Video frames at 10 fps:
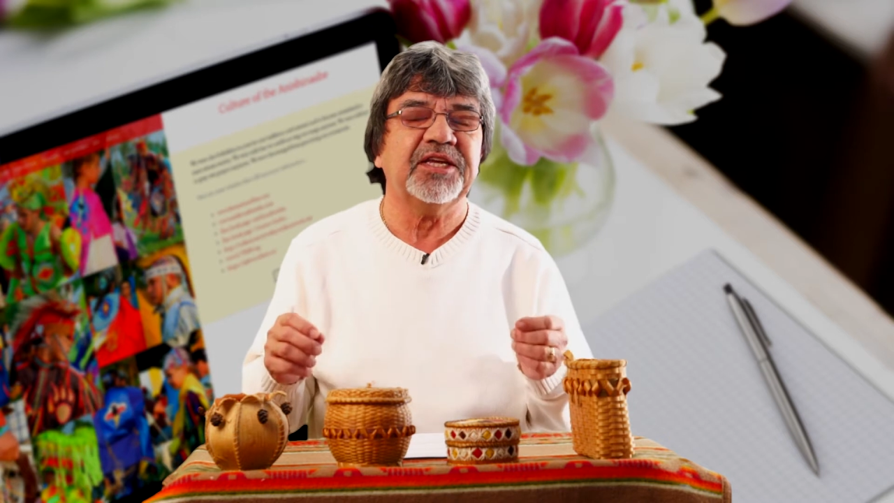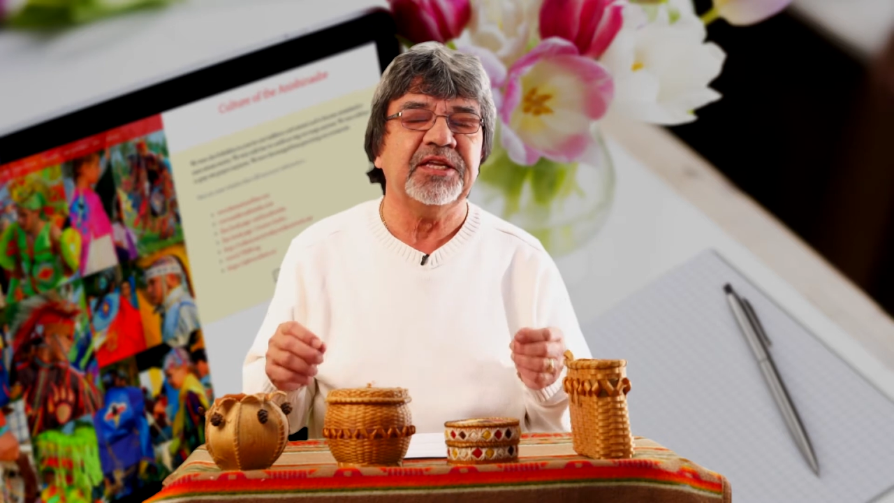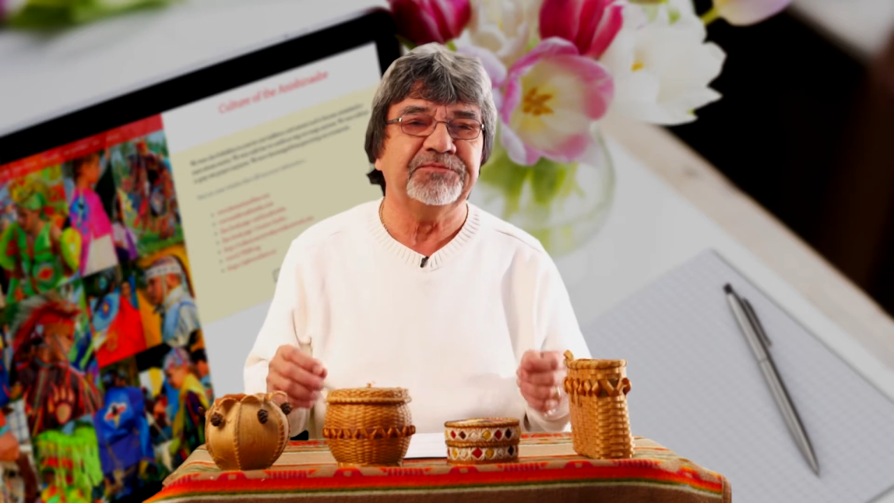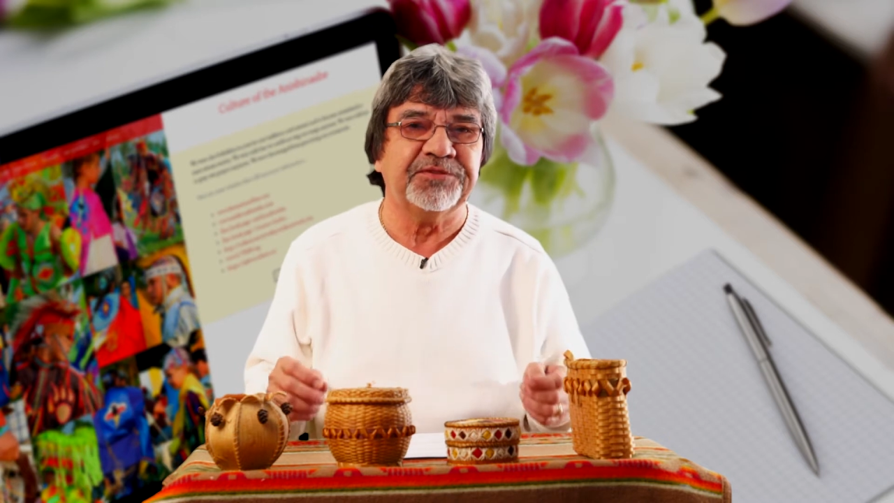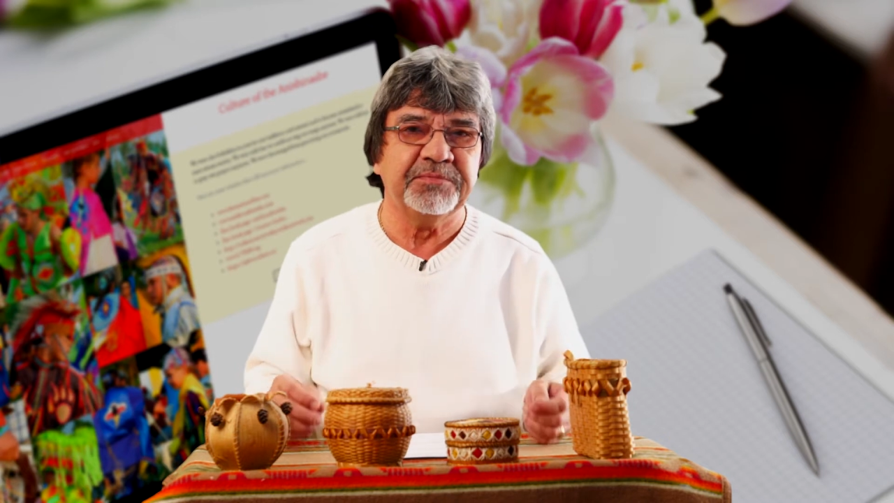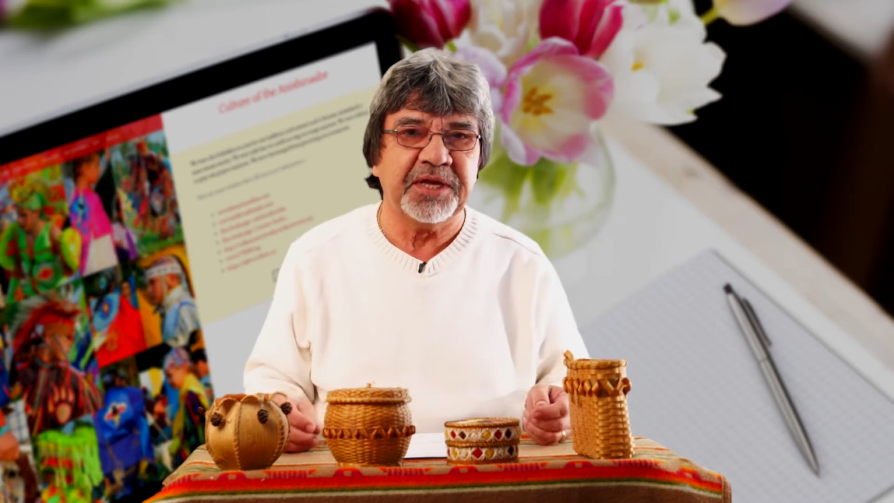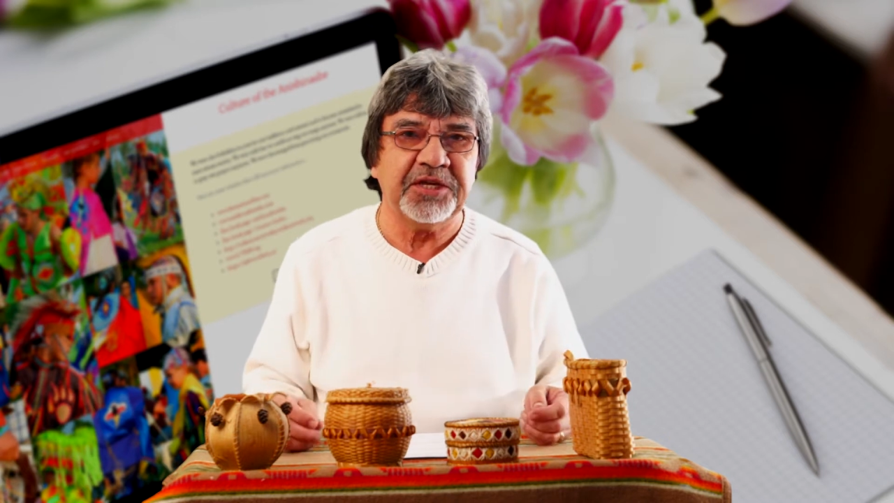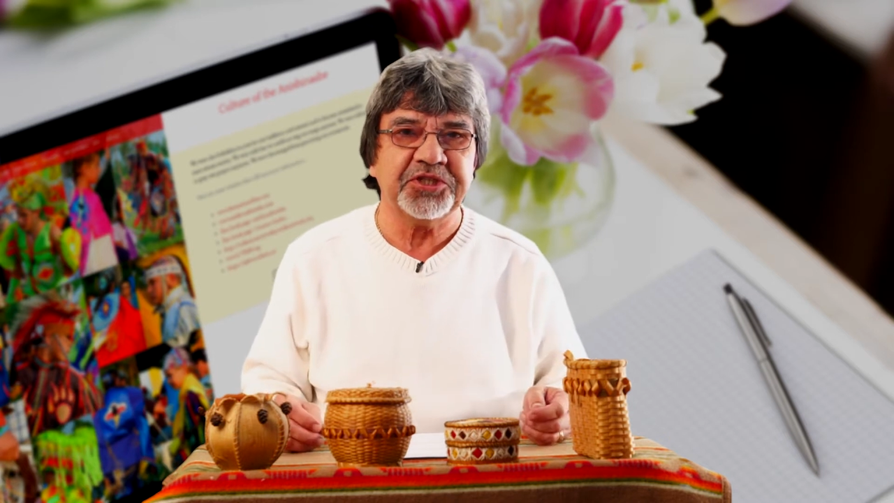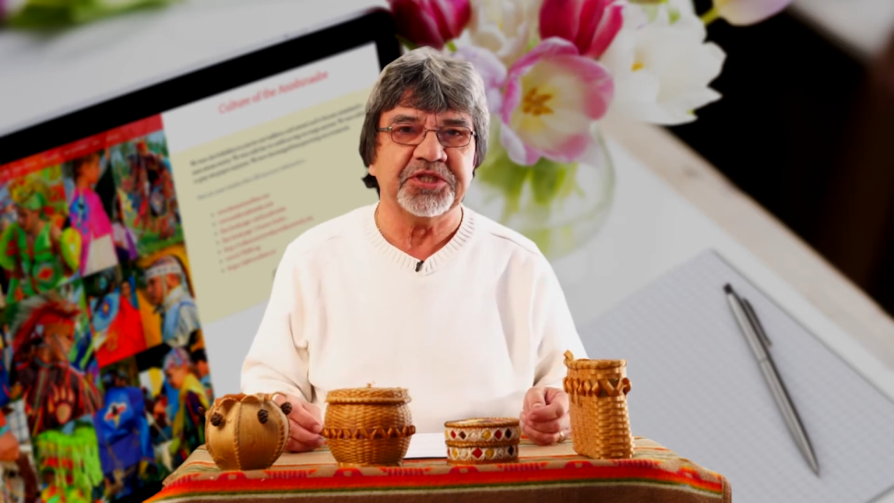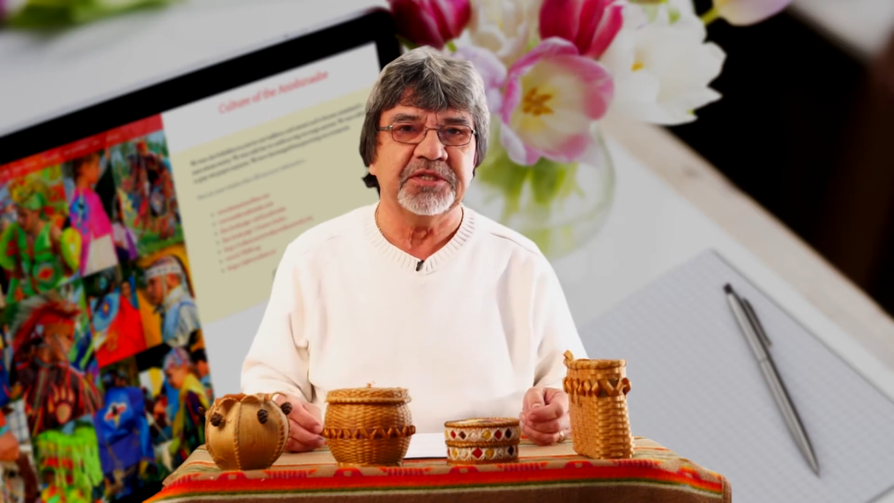
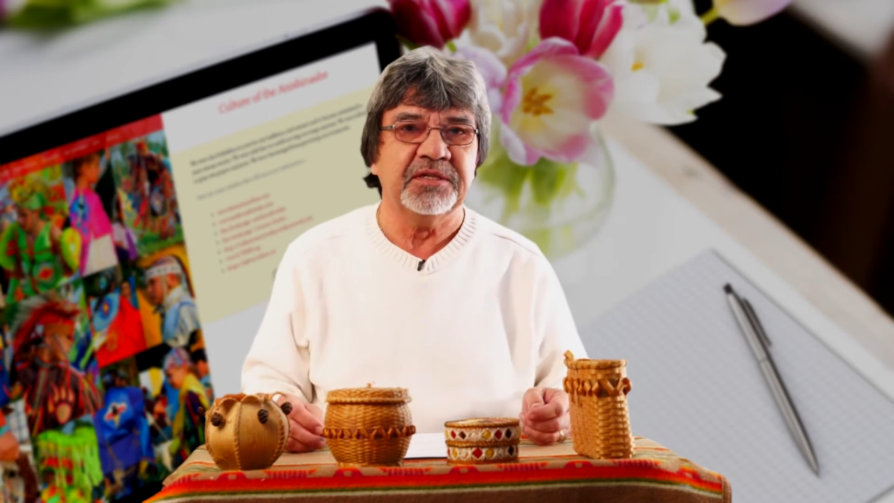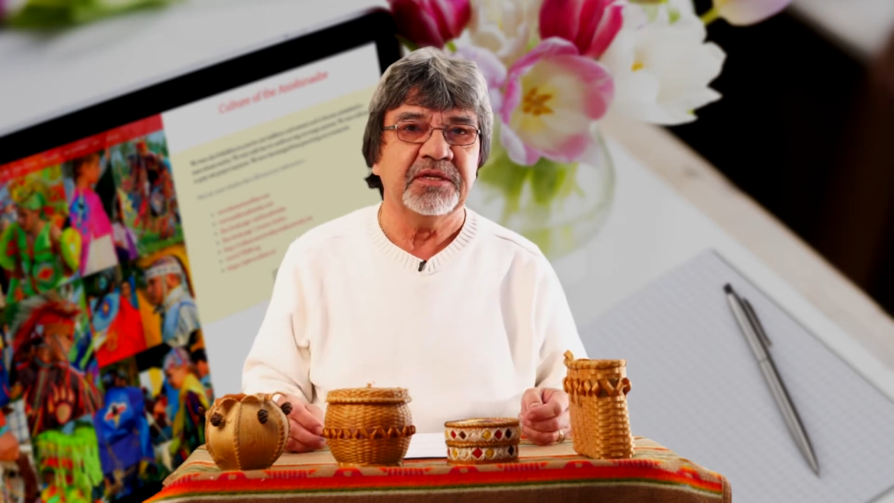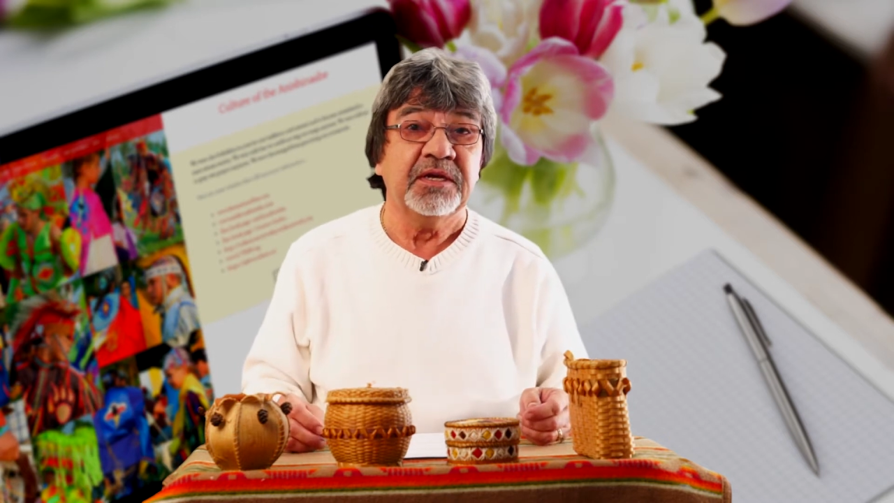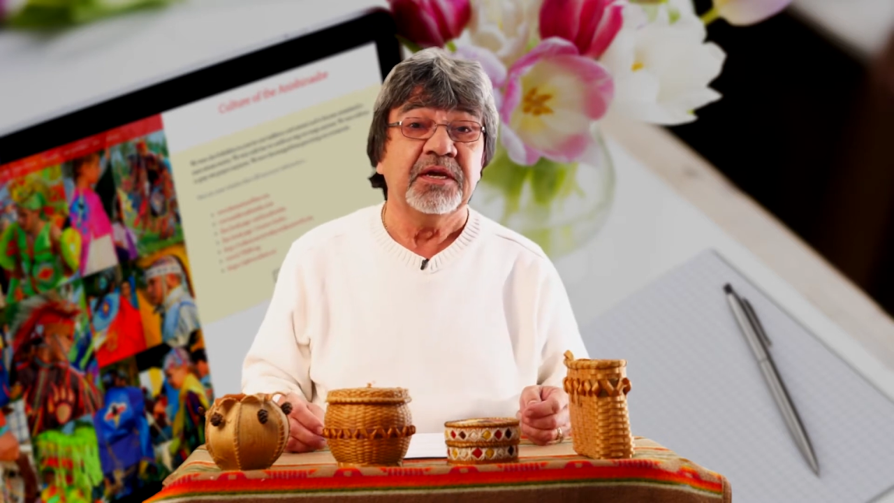information